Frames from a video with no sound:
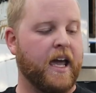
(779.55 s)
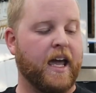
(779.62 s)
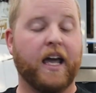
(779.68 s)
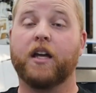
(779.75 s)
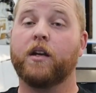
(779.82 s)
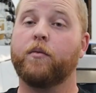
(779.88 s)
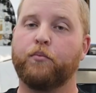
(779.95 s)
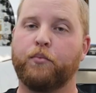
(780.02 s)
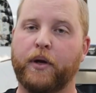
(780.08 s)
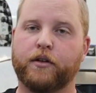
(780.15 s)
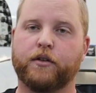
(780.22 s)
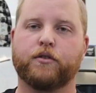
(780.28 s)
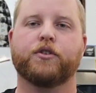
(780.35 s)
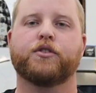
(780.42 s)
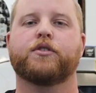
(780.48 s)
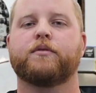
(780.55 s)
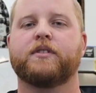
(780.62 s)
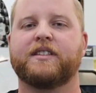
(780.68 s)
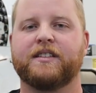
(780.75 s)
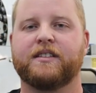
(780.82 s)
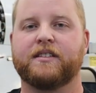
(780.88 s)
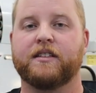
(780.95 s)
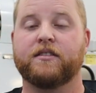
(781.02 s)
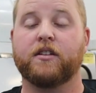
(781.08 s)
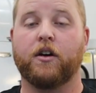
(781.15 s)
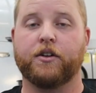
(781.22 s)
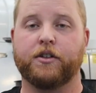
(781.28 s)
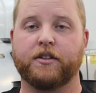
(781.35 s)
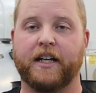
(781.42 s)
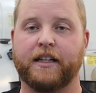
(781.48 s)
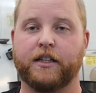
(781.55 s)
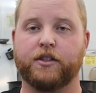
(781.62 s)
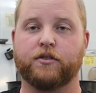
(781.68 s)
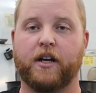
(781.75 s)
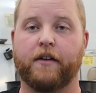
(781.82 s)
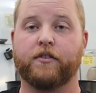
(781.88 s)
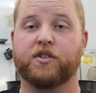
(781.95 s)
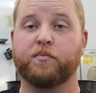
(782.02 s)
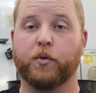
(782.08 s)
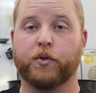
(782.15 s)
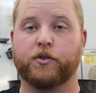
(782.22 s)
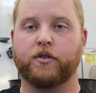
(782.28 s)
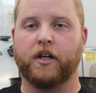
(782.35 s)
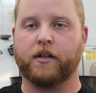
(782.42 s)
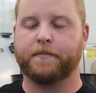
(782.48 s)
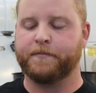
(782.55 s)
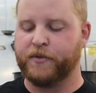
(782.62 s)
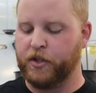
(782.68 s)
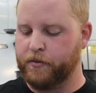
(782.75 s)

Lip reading: and better corrosion resistance on your daily drive or sport truck.